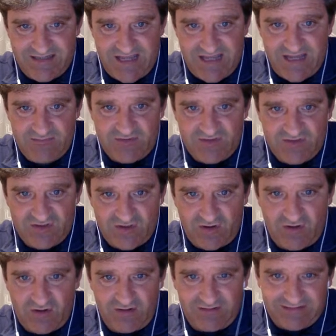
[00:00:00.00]
name to
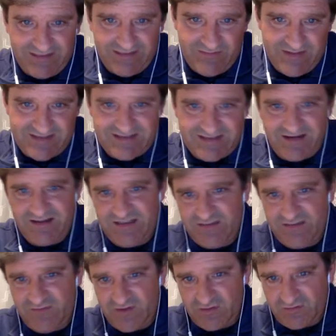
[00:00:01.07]
skirt limits on
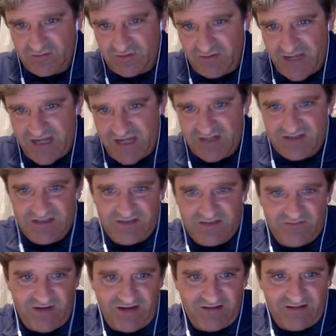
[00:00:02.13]
individual donations
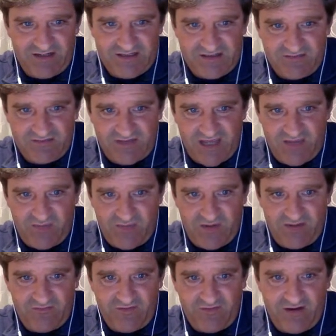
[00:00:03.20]
in violation of
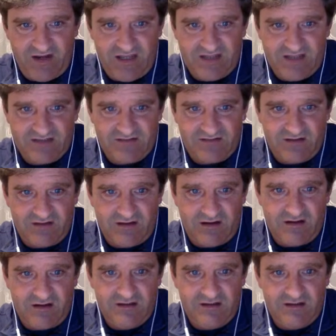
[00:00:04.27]
campaign finance law.